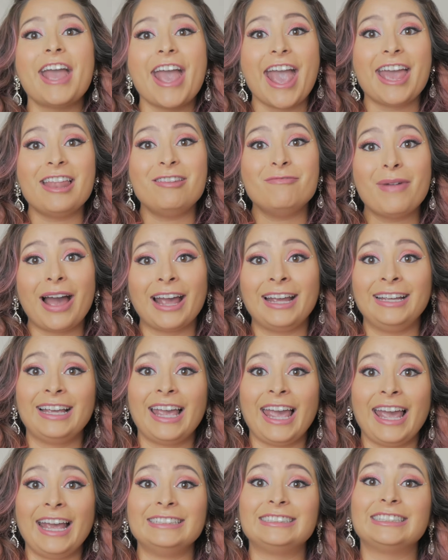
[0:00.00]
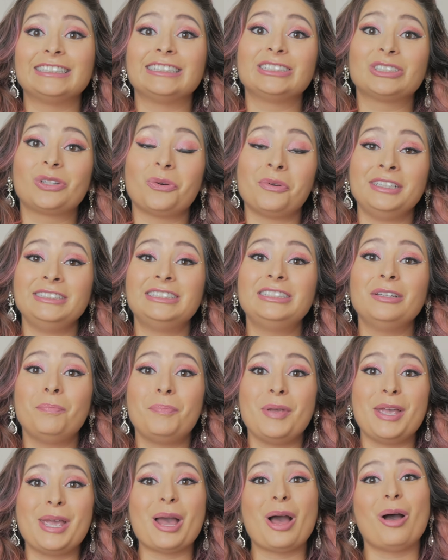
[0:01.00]
In my case, this is going to
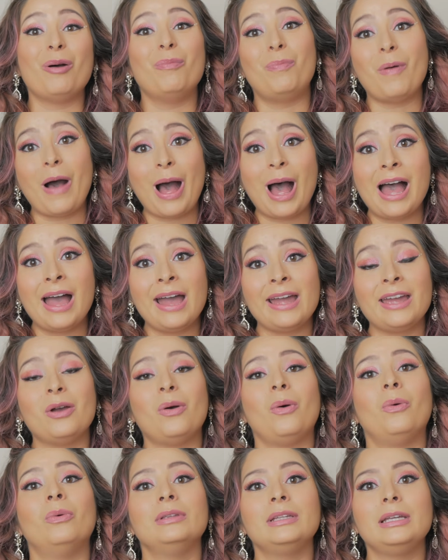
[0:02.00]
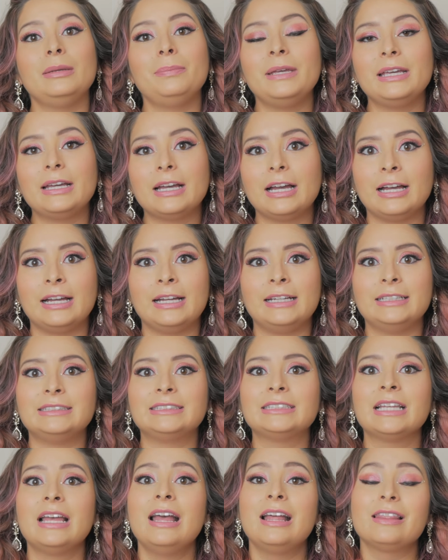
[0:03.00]
be a buy only
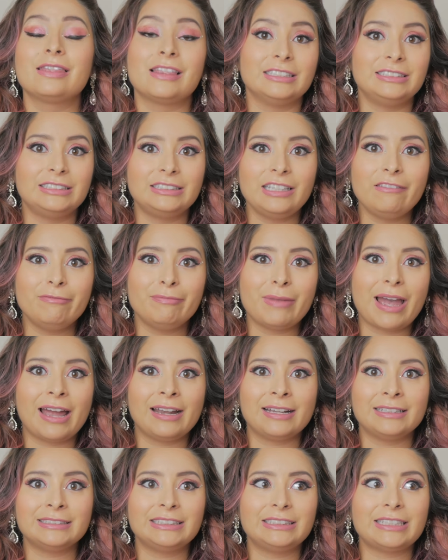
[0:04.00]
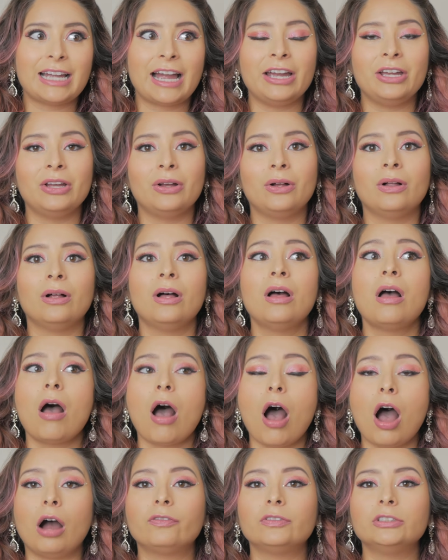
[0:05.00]
because the Steve Madden style
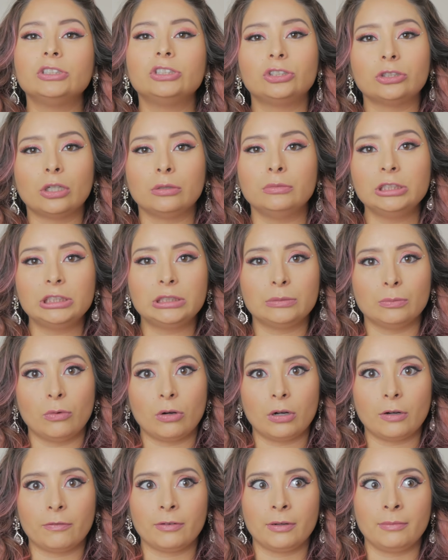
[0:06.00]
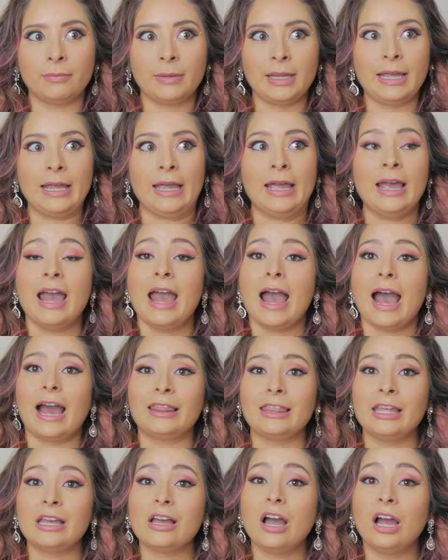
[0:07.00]
offers so much more for me. I
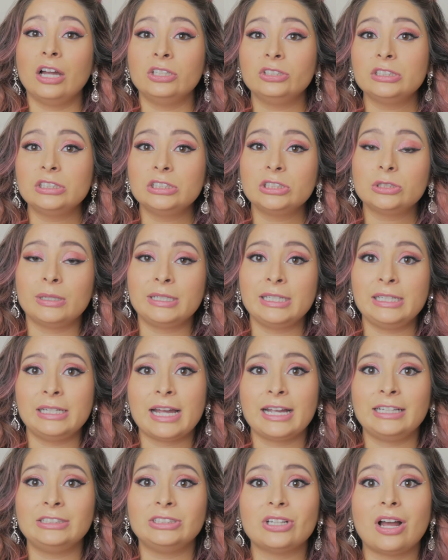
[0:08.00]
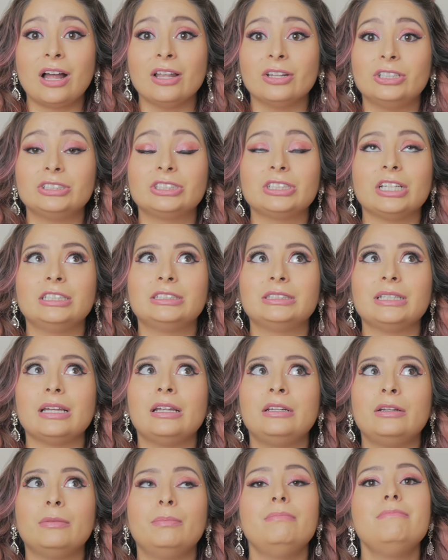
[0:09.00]
think $129 is
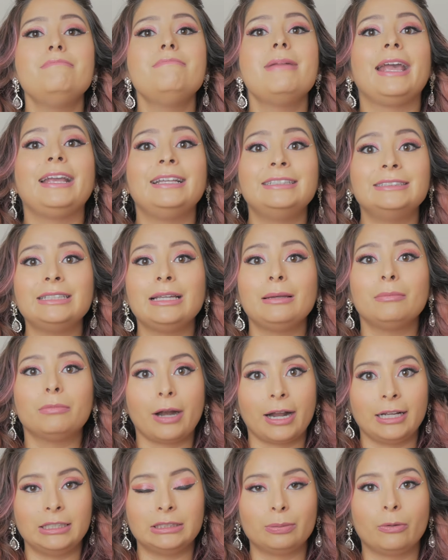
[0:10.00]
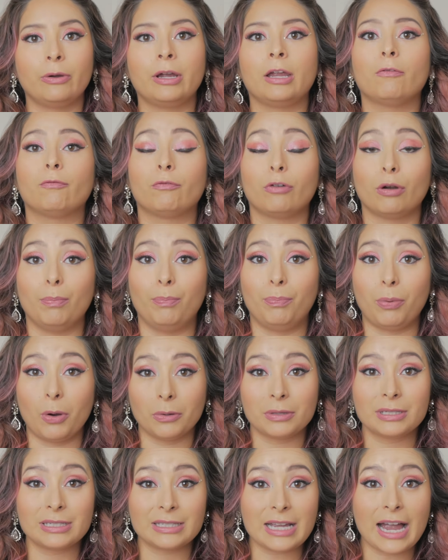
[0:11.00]
an amazing price point for
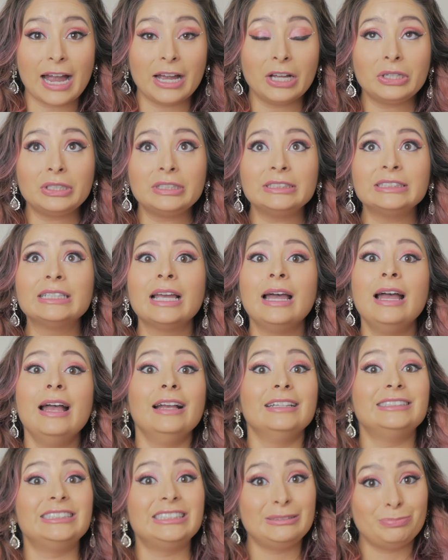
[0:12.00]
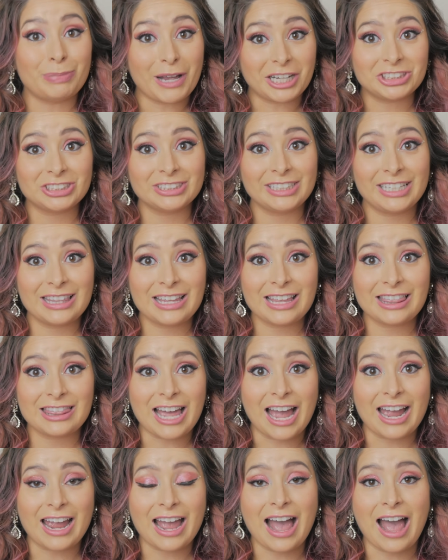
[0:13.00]
both styles, especially the
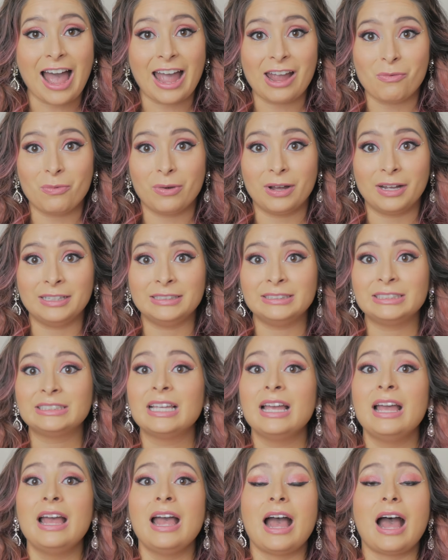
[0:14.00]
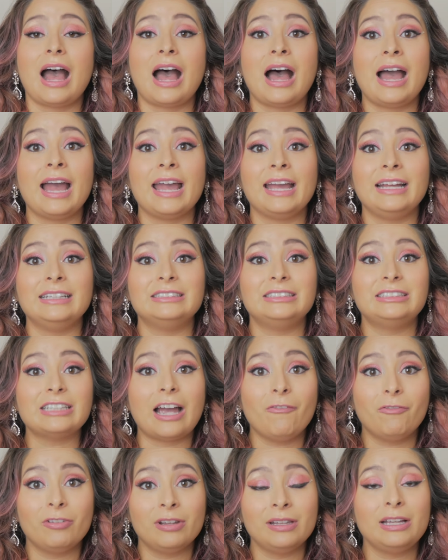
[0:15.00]
thigh-high ones. I
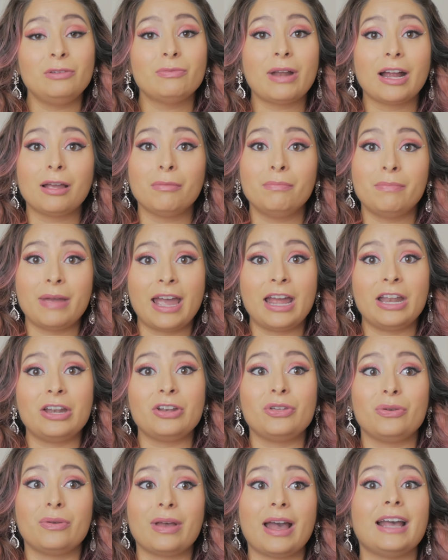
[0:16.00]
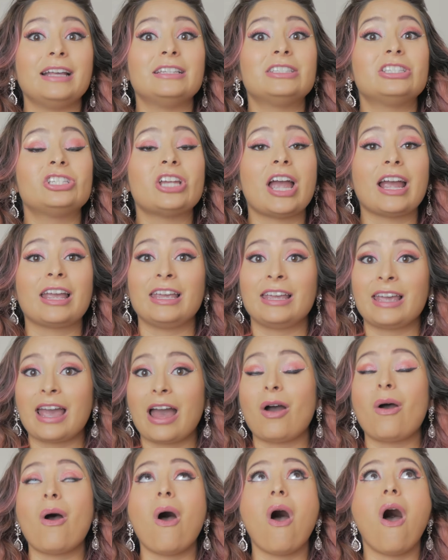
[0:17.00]
definitely recommend you guys checking
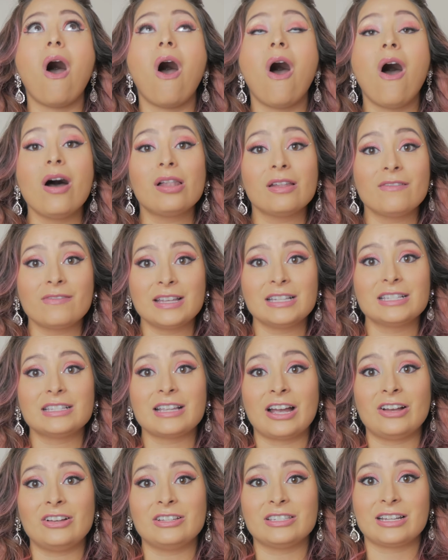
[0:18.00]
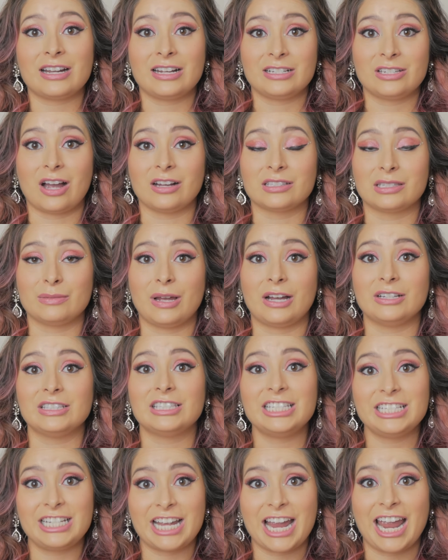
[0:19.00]
out all of these styles that I talked
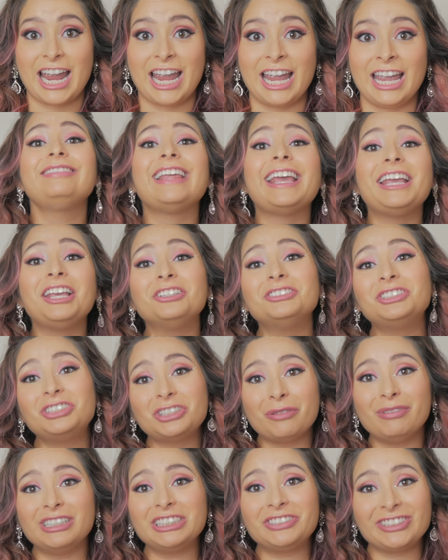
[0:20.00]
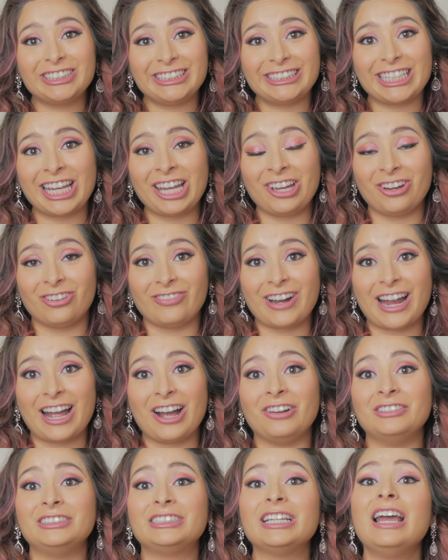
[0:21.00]
about today. Thank you so much for sticking
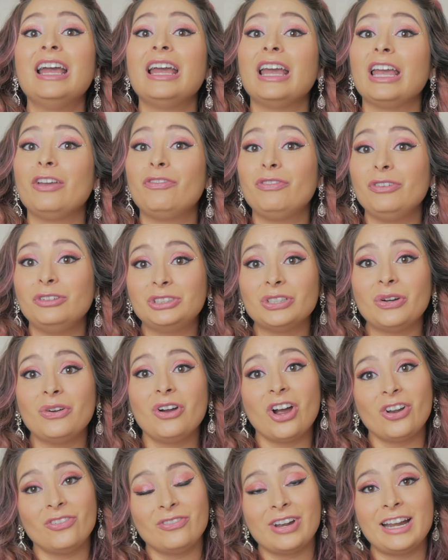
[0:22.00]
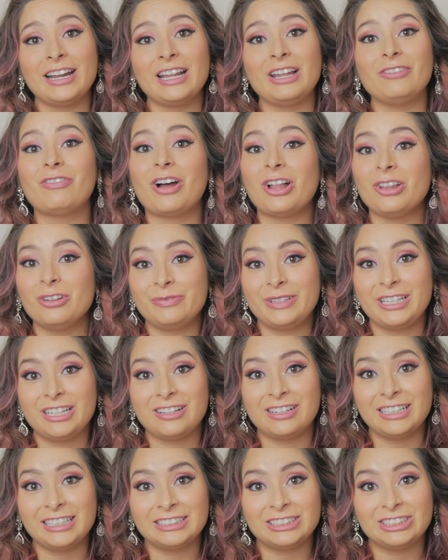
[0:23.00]
around. If you don't already, follow me
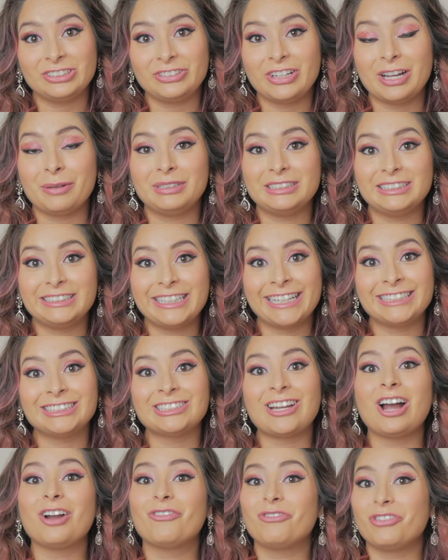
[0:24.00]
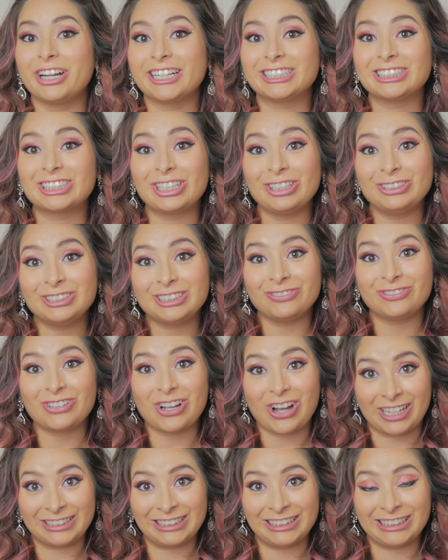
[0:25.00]
on Instagram and TikTok for exclusive
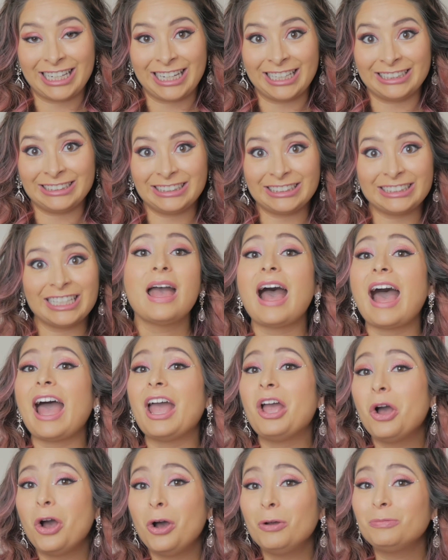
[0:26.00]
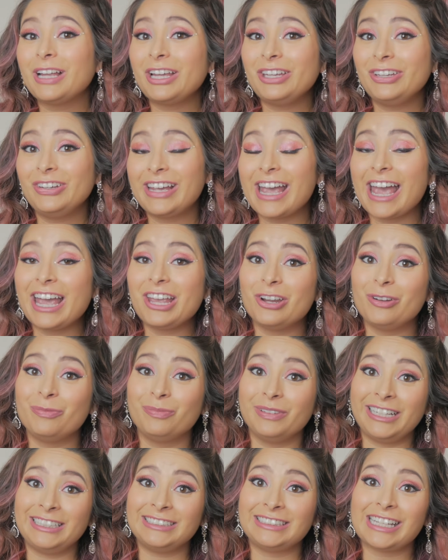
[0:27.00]
content. I hope that you get your
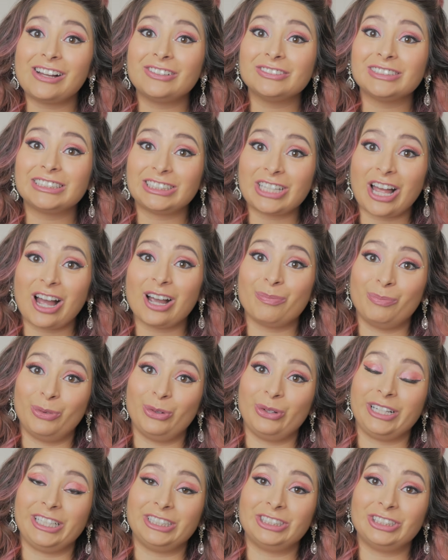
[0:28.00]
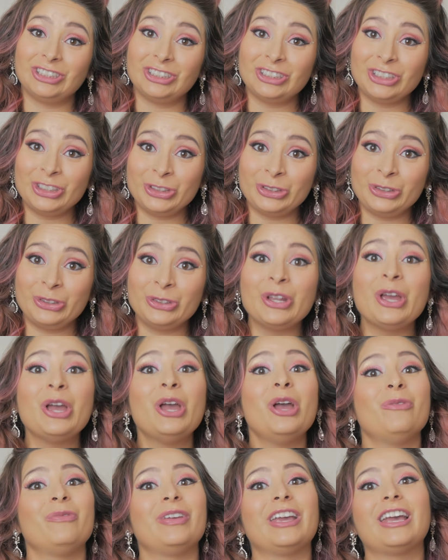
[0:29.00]
blinged out sock booty soon
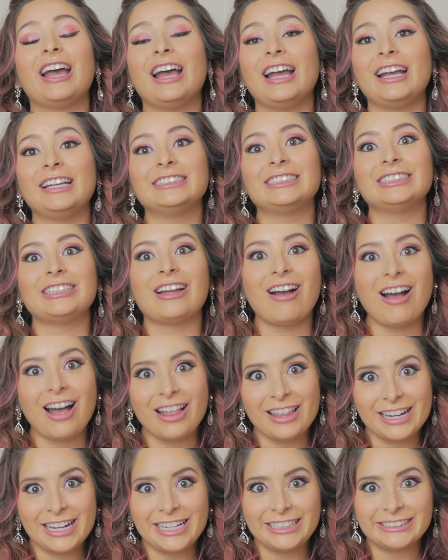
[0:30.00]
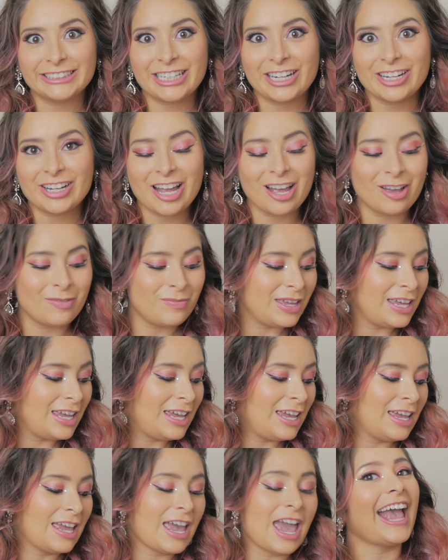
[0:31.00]
because the holidays are
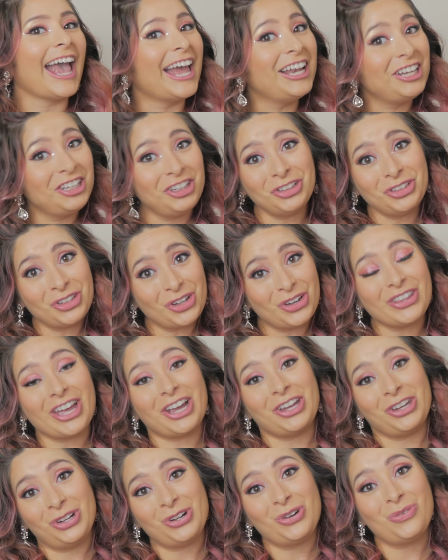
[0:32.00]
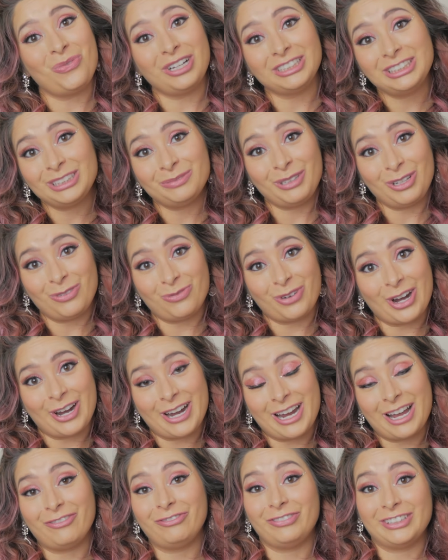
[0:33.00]
coming and you know that you don't want to be
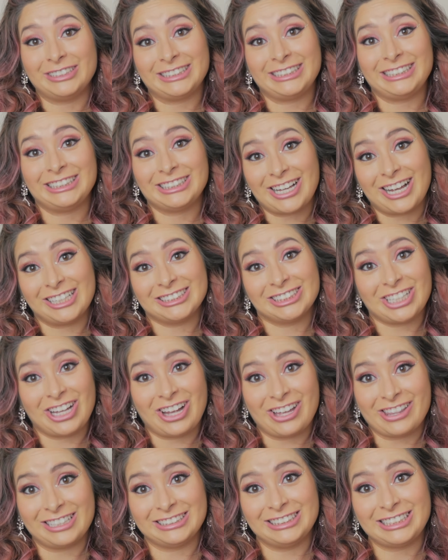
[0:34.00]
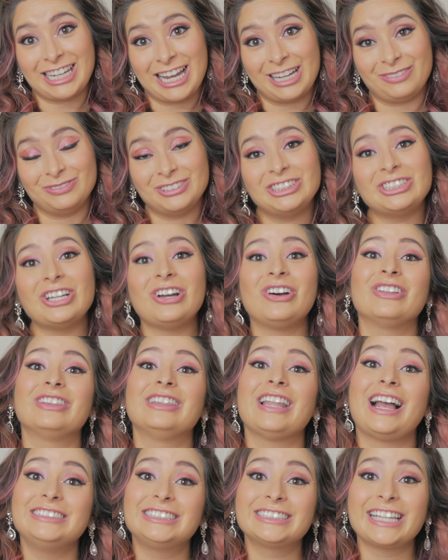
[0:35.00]
wearing fuzzy socks all the time. So
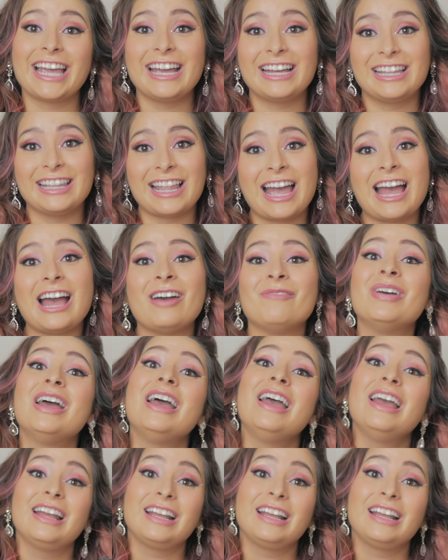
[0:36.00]
let's get glam.